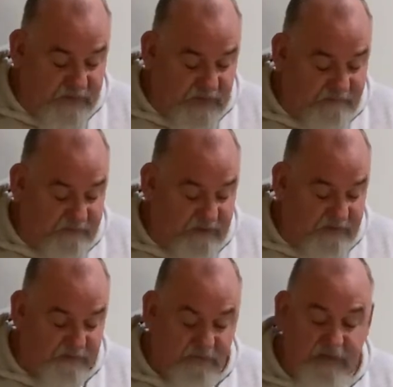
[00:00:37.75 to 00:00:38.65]
an advocate
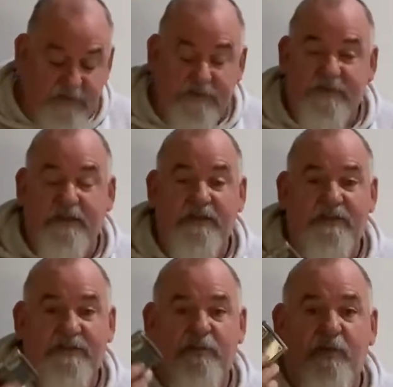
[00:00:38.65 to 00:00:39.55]
of these
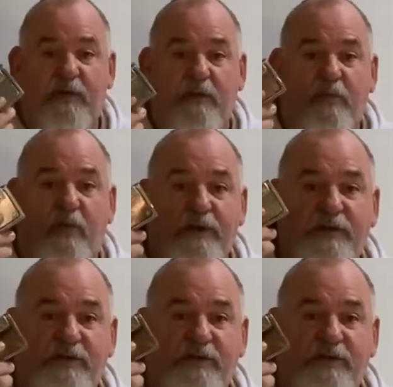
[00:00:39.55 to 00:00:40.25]
smaller point and